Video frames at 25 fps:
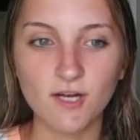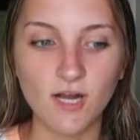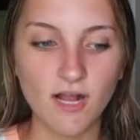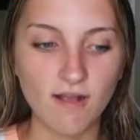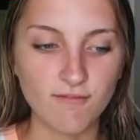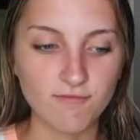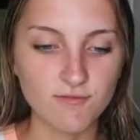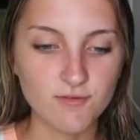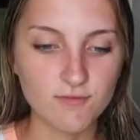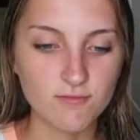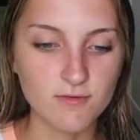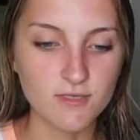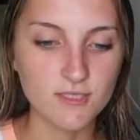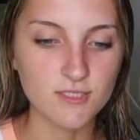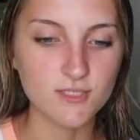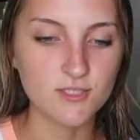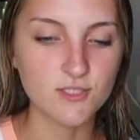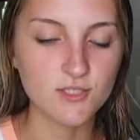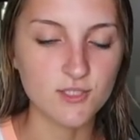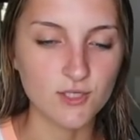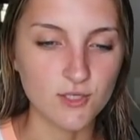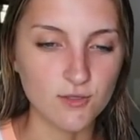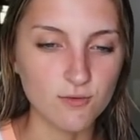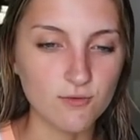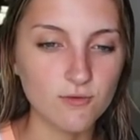
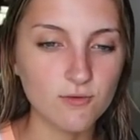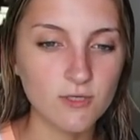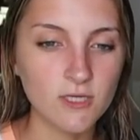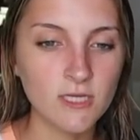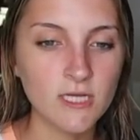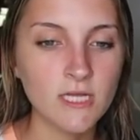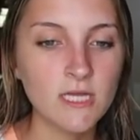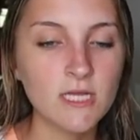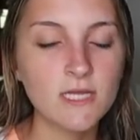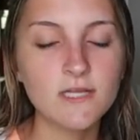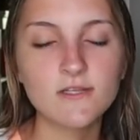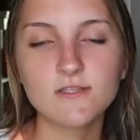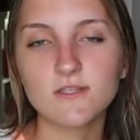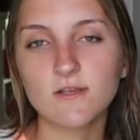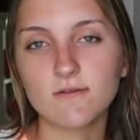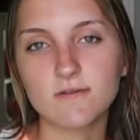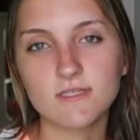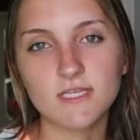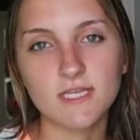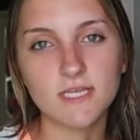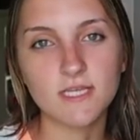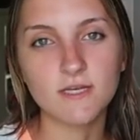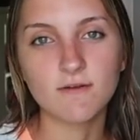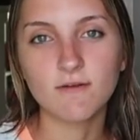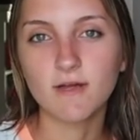afterwards too. So I was
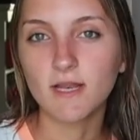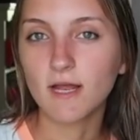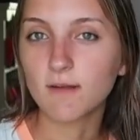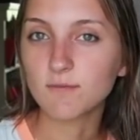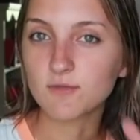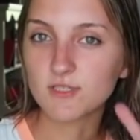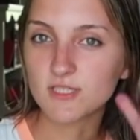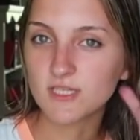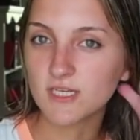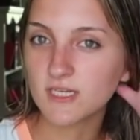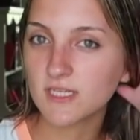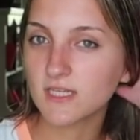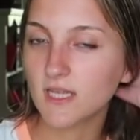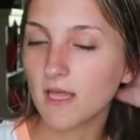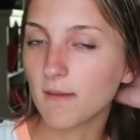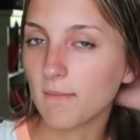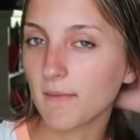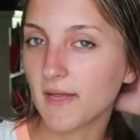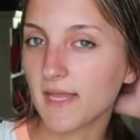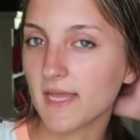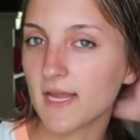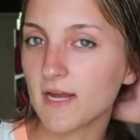like, you know what, I'm just gonna let my